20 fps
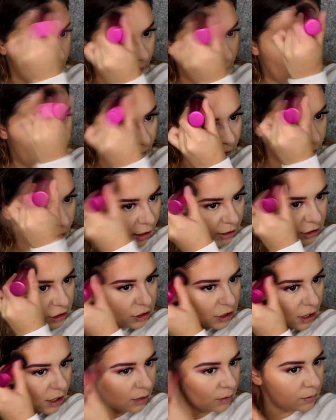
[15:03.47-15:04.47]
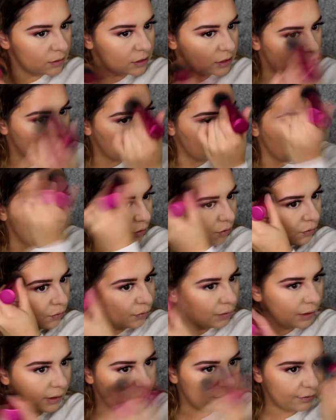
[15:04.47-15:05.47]
I don't know, I just thought it was like
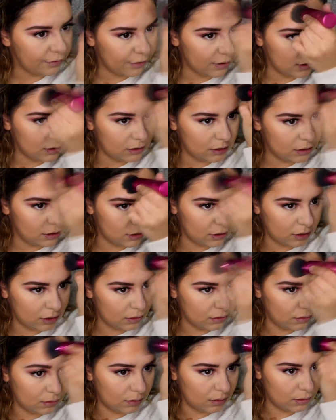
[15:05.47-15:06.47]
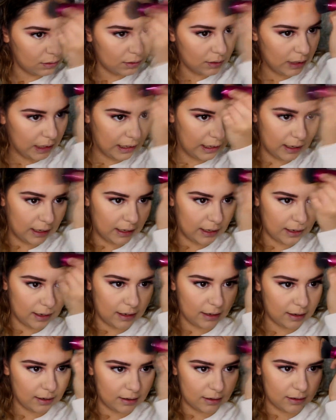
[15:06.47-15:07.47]
really fun to do
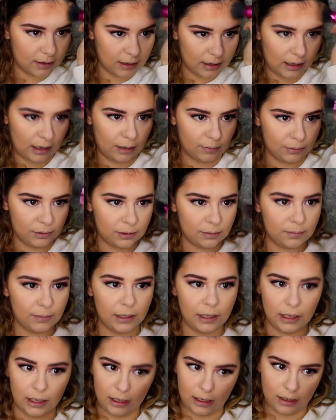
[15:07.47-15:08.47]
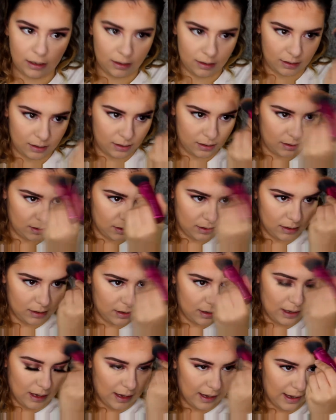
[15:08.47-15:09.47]
and helped me
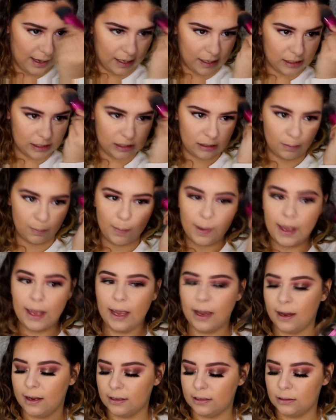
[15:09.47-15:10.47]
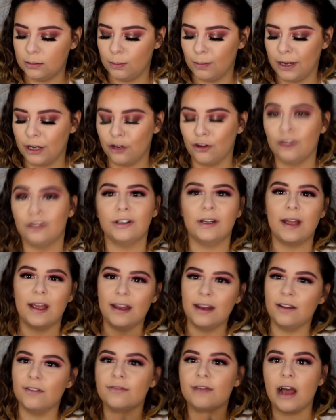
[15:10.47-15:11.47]
expand my
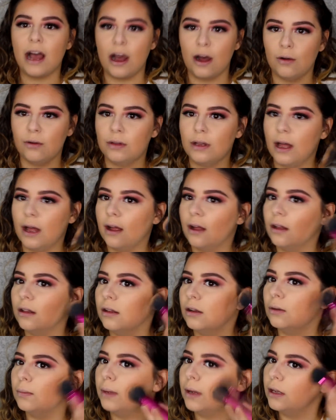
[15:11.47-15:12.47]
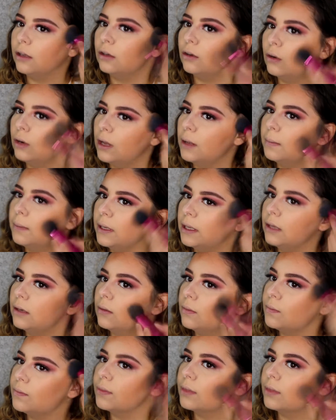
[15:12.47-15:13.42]
creative outlet a little bit. You know what I mean?